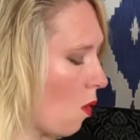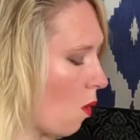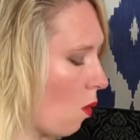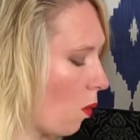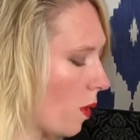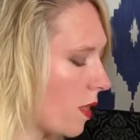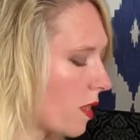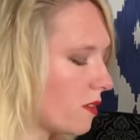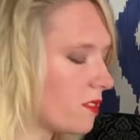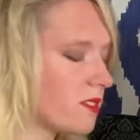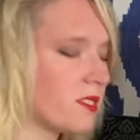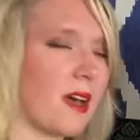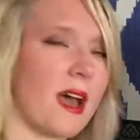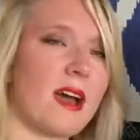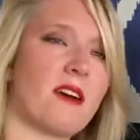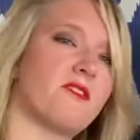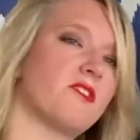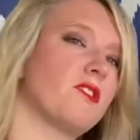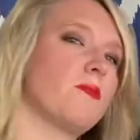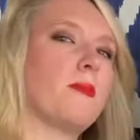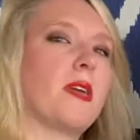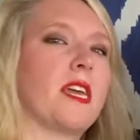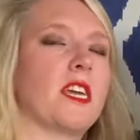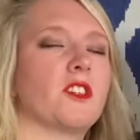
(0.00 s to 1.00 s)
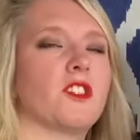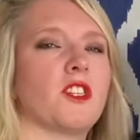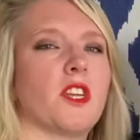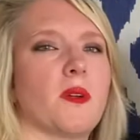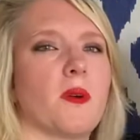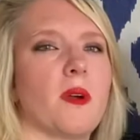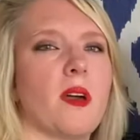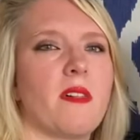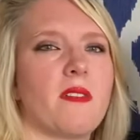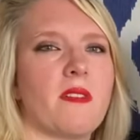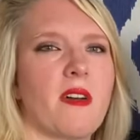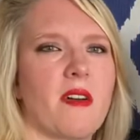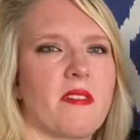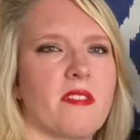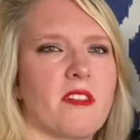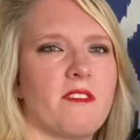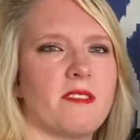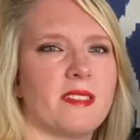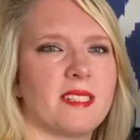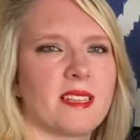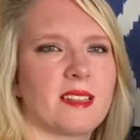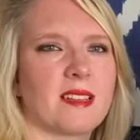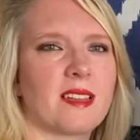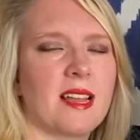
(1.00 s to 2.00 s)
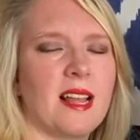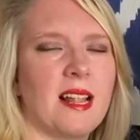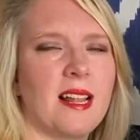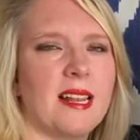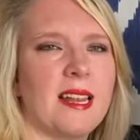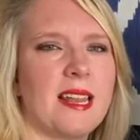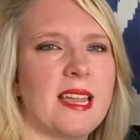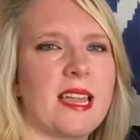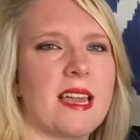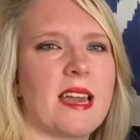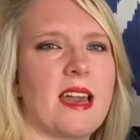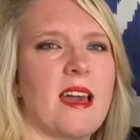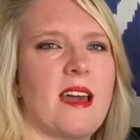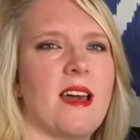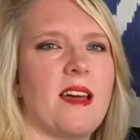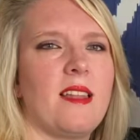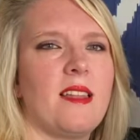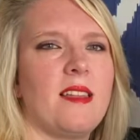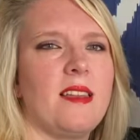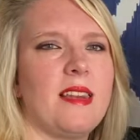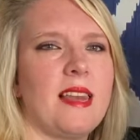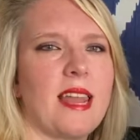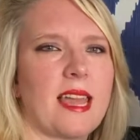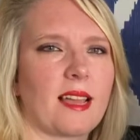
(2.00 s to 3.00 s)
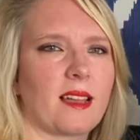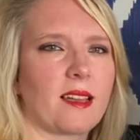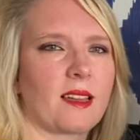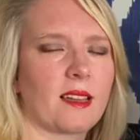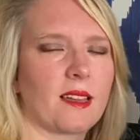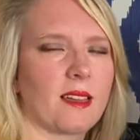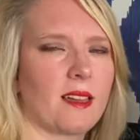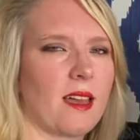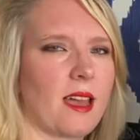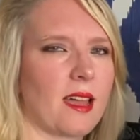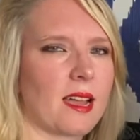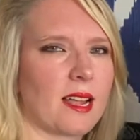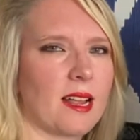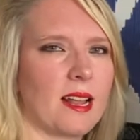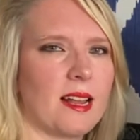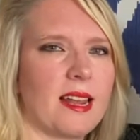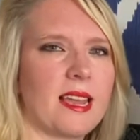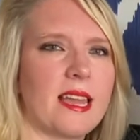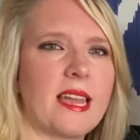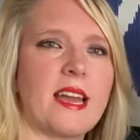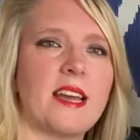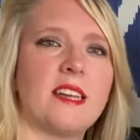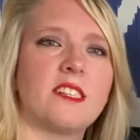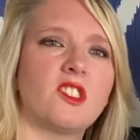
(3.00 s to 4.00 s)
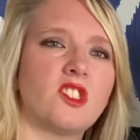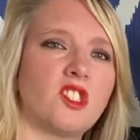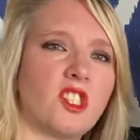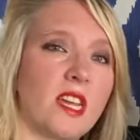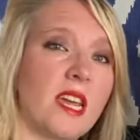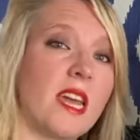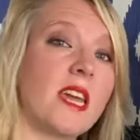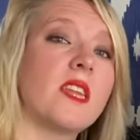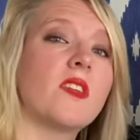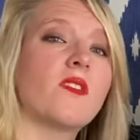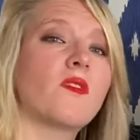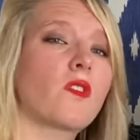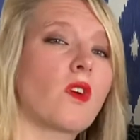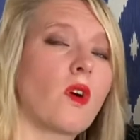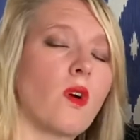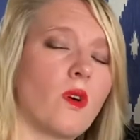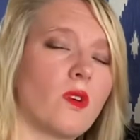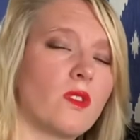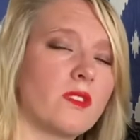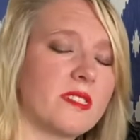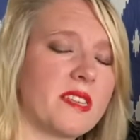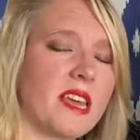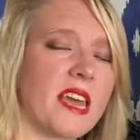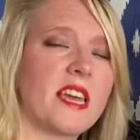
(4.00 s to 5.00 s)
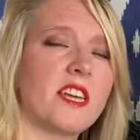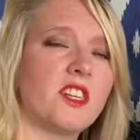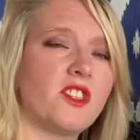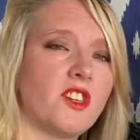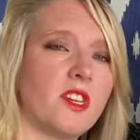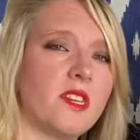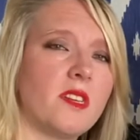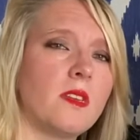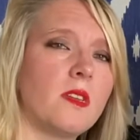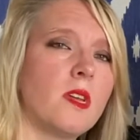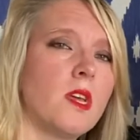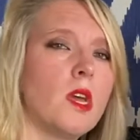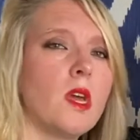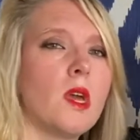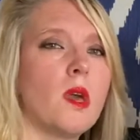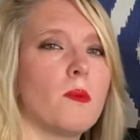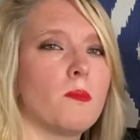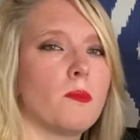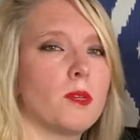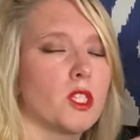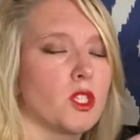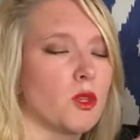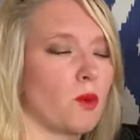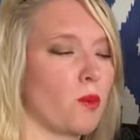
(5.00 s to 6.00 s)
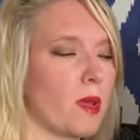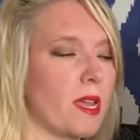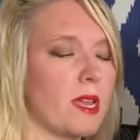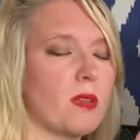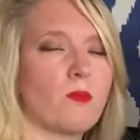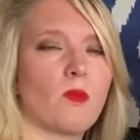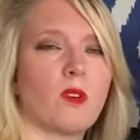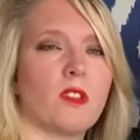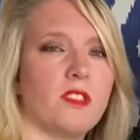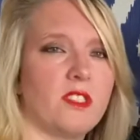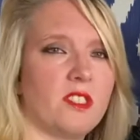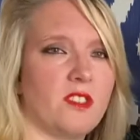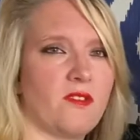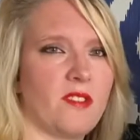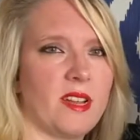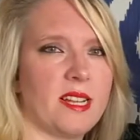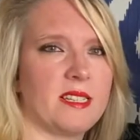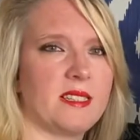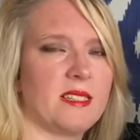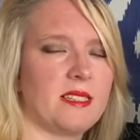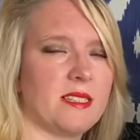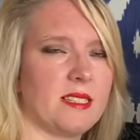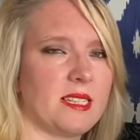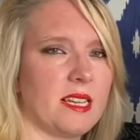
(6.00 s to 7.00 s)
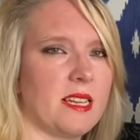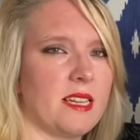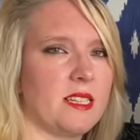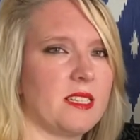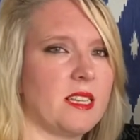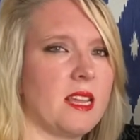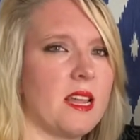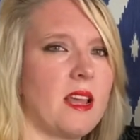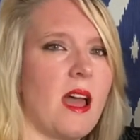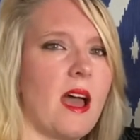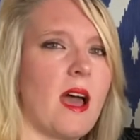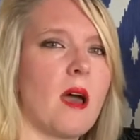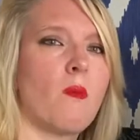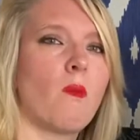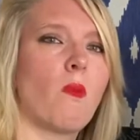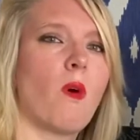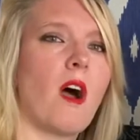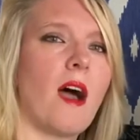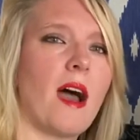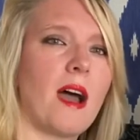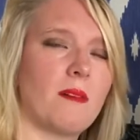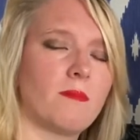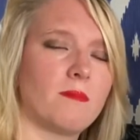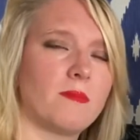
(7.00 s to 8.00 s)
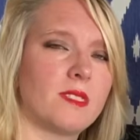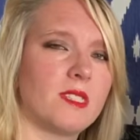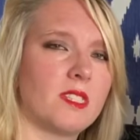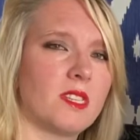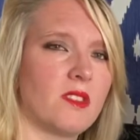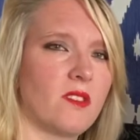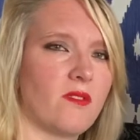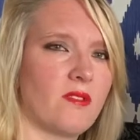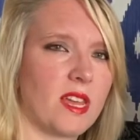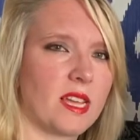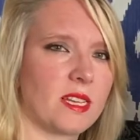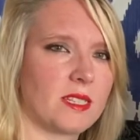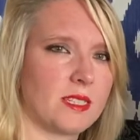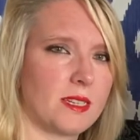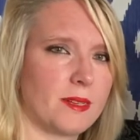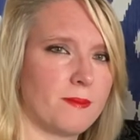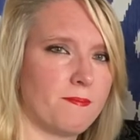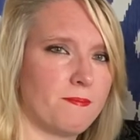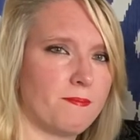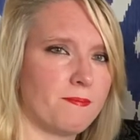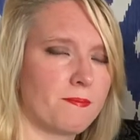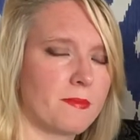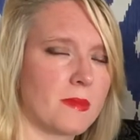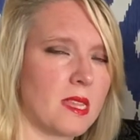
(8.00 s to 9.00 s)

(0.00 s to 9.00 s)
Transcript: We also have to make sure that there is a clear link, a clear chain of causation between what the defendant did and what happened to the victim.